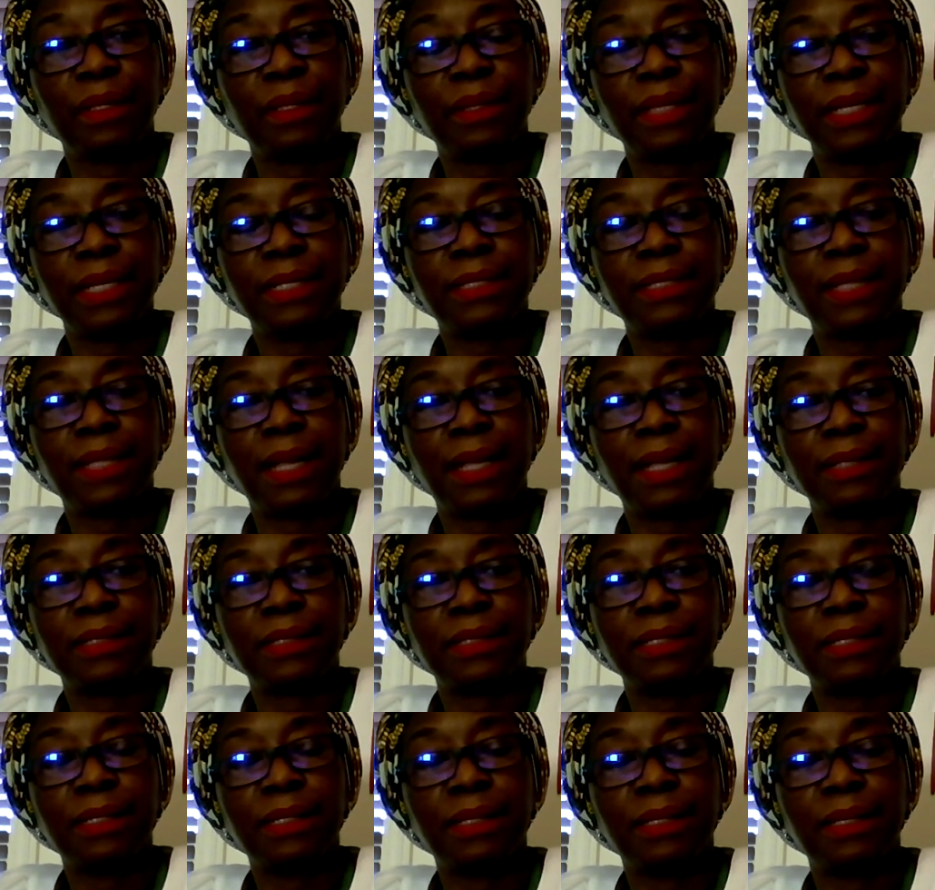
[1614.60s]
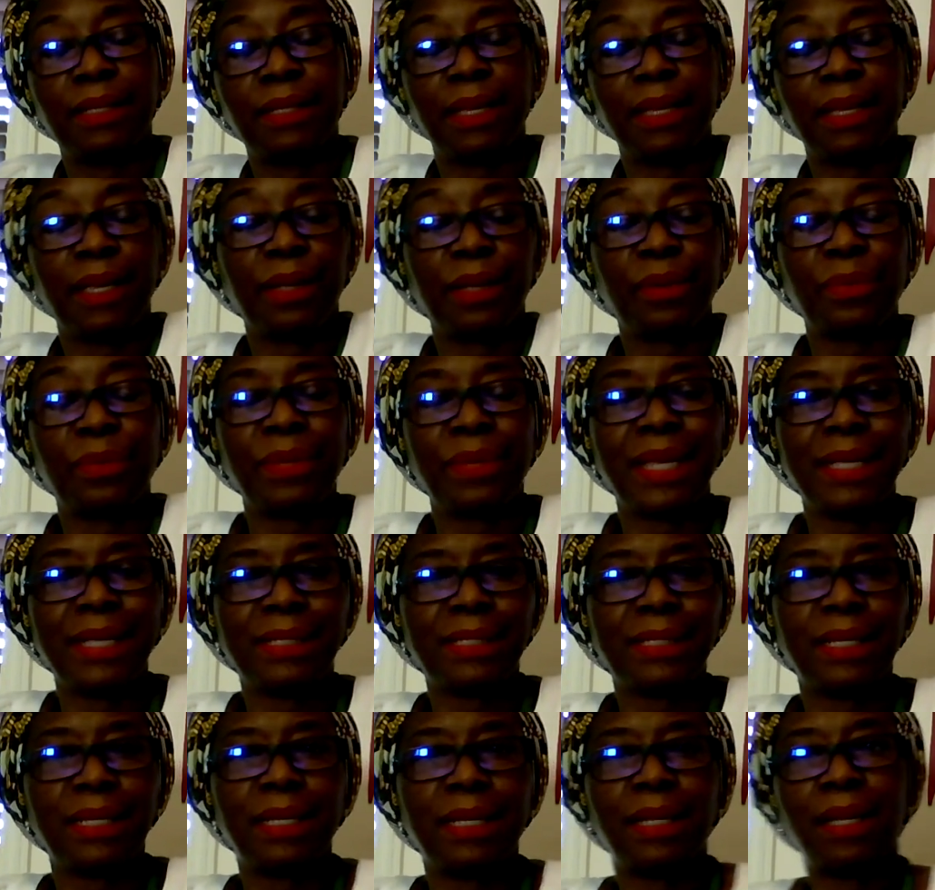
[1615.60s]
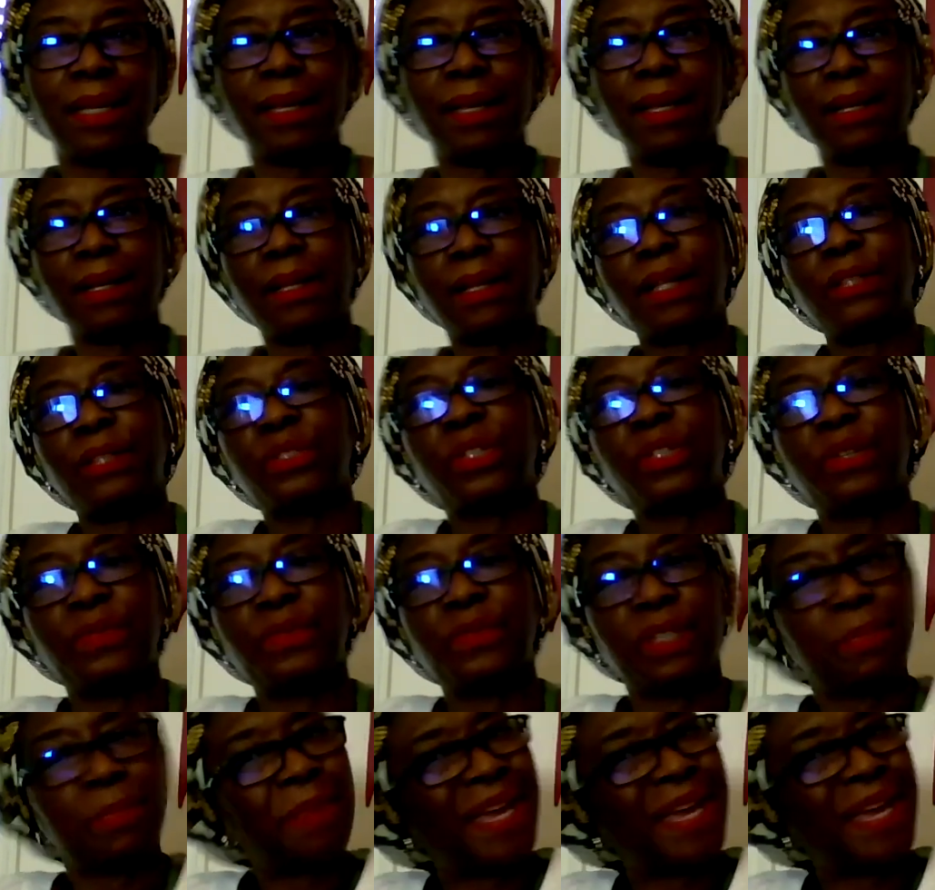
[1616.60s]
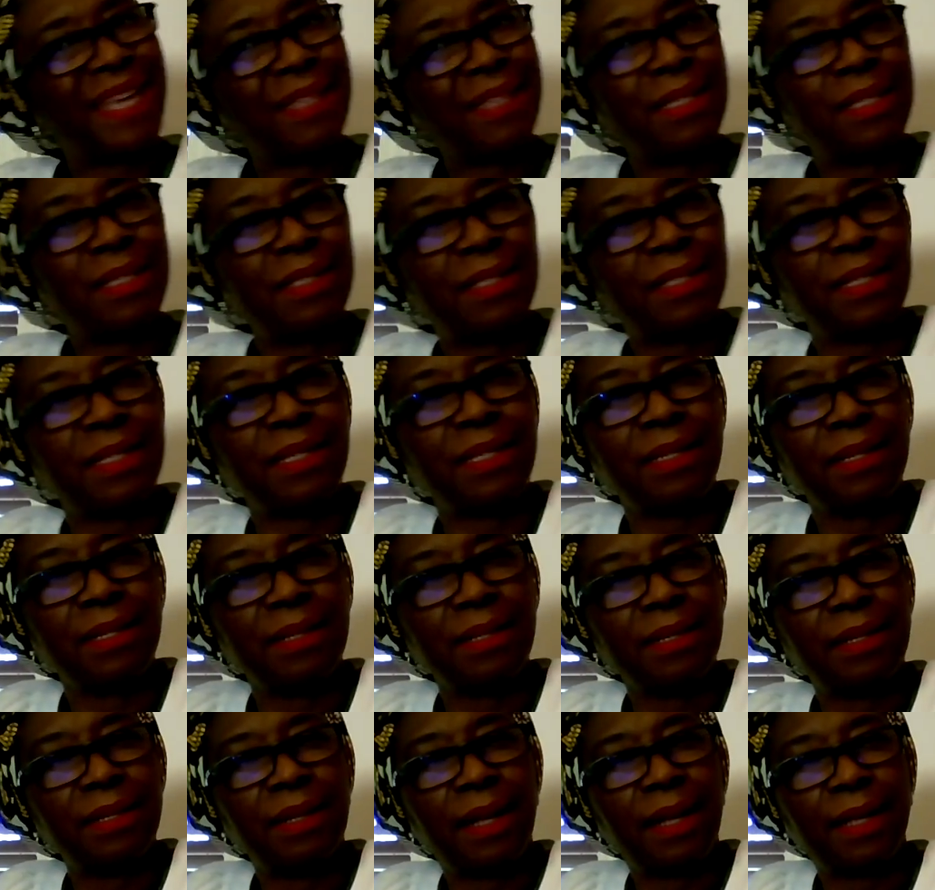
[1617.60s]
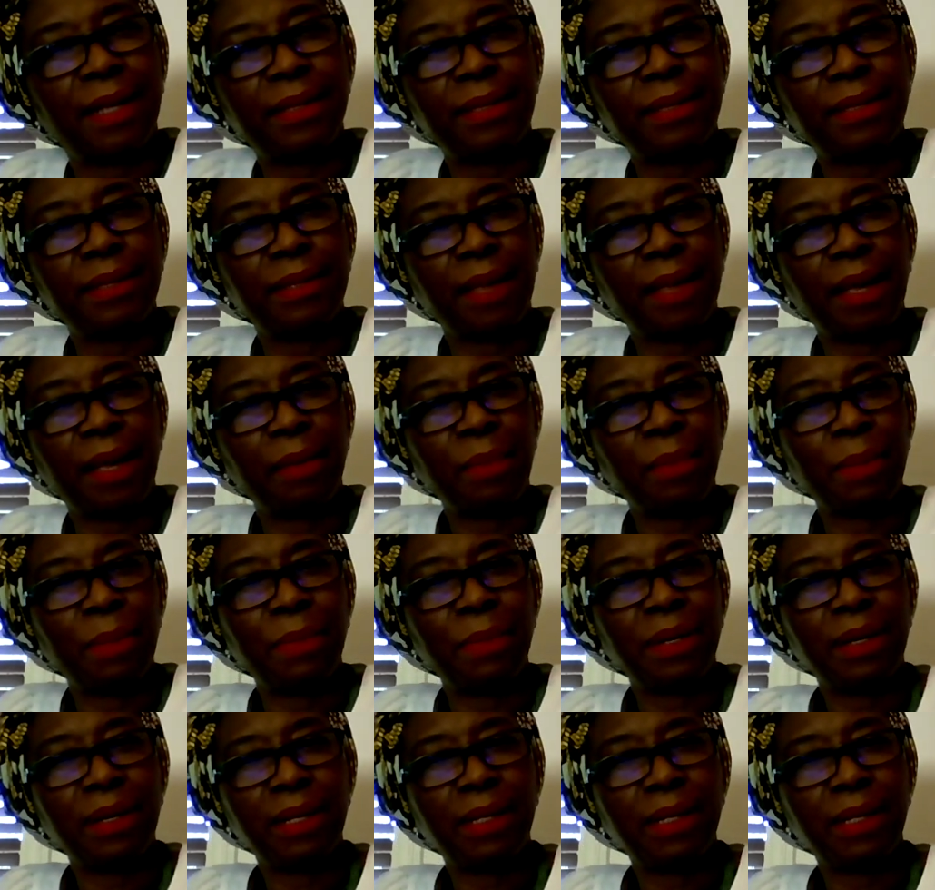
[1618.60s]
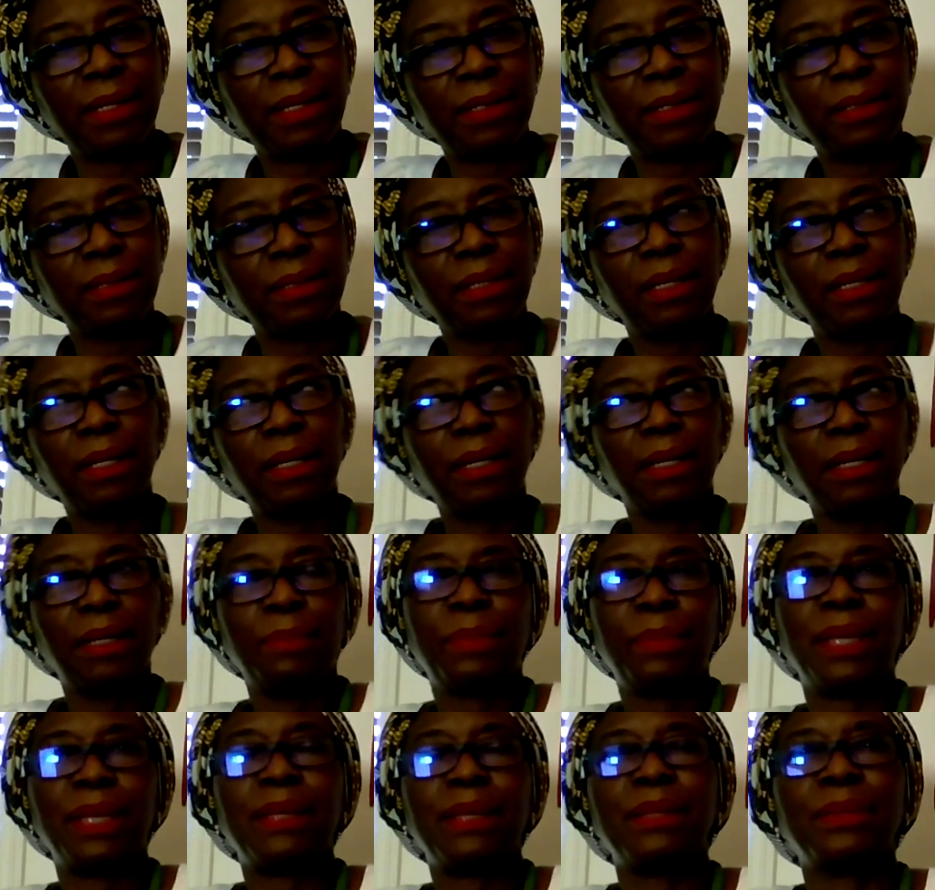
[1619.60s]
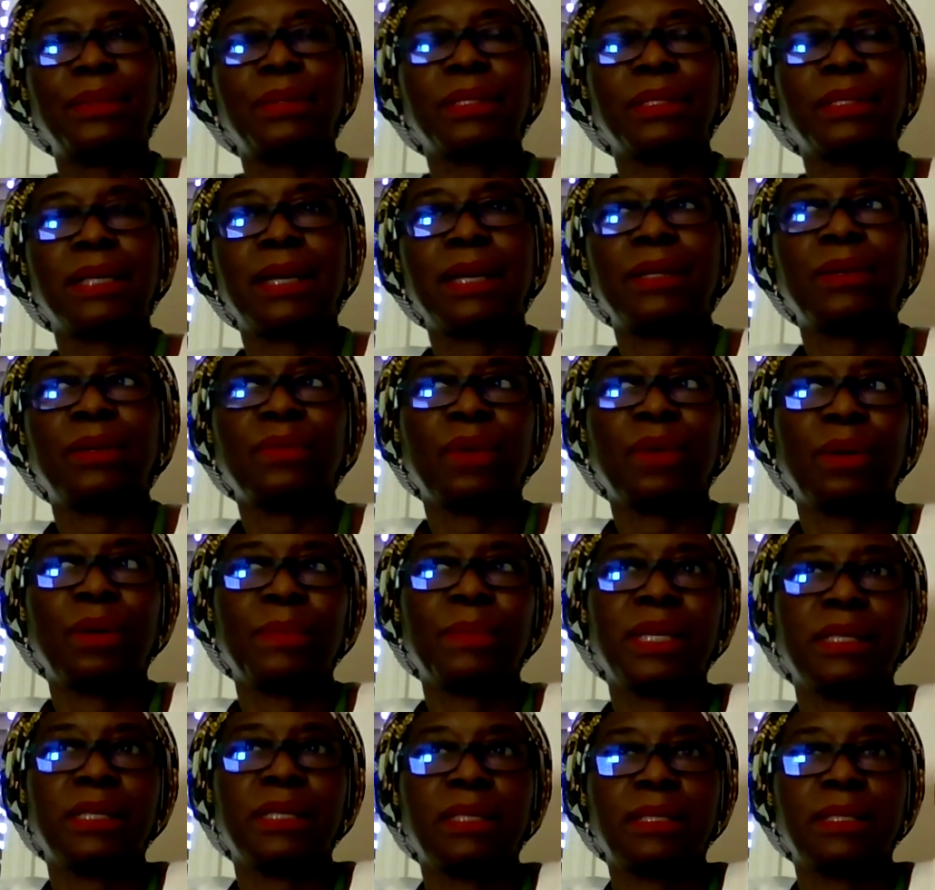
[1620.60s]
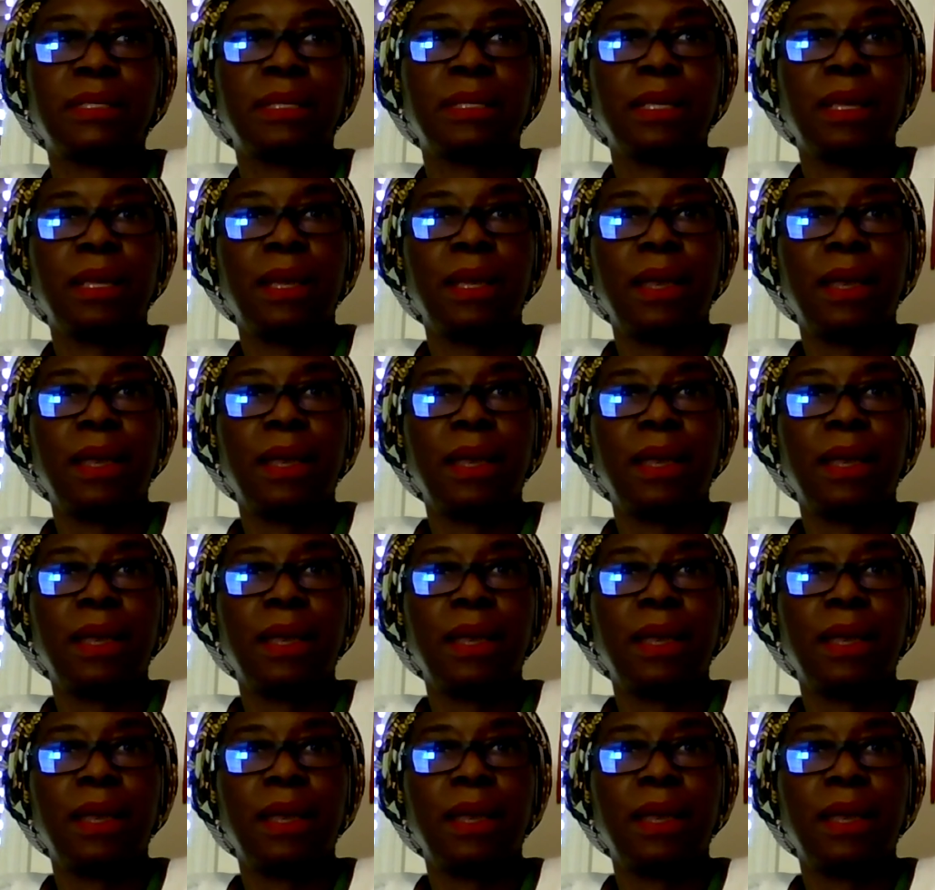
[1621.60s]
thinks that they create a culture of dependency. I remember her making those kind of comments,